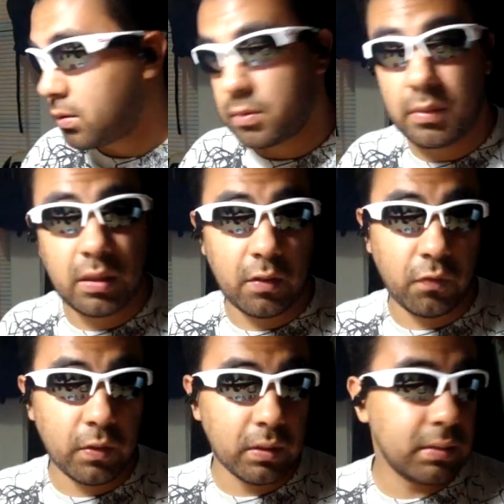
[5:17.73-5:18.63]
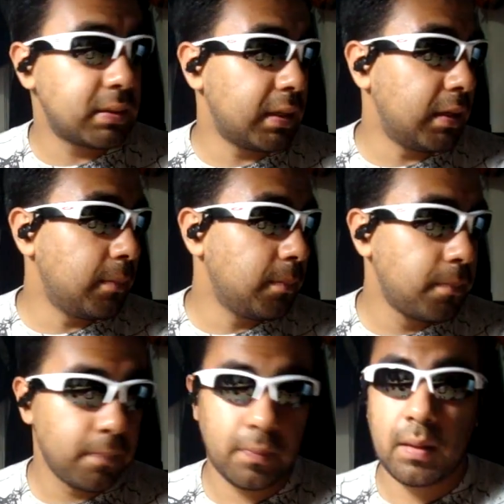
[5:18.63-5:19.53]
To me, they feel the same.
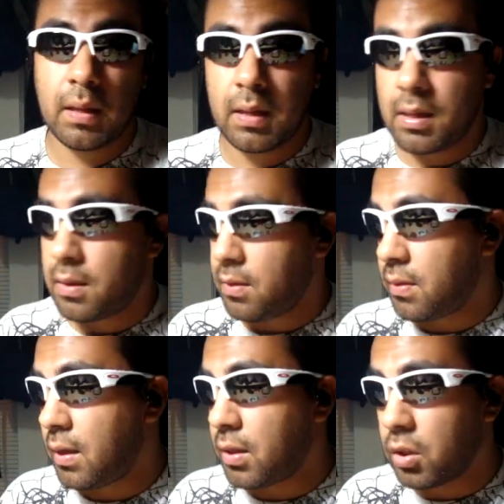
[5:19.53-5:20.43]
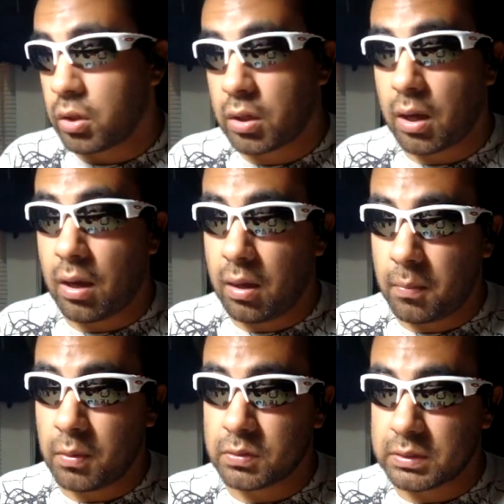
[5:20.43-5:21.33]
They look
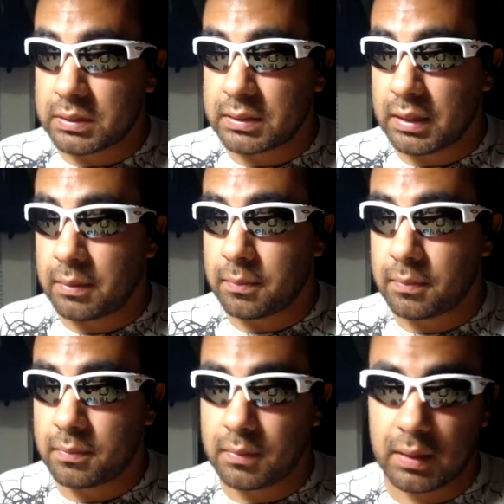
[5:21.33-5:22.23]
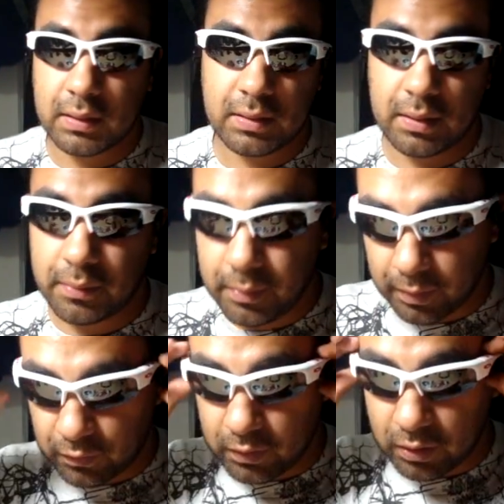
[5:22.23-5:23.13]
almost the same, except
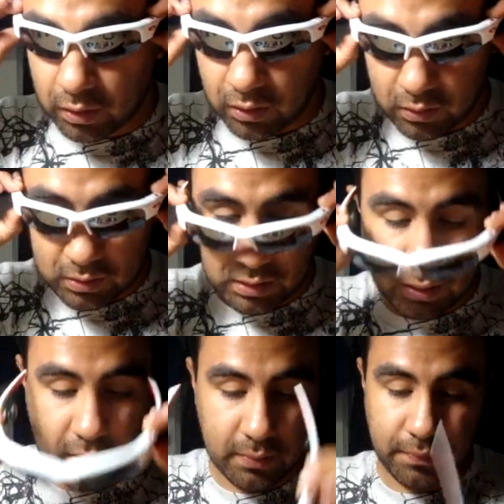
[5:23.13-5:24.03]
if you look closely,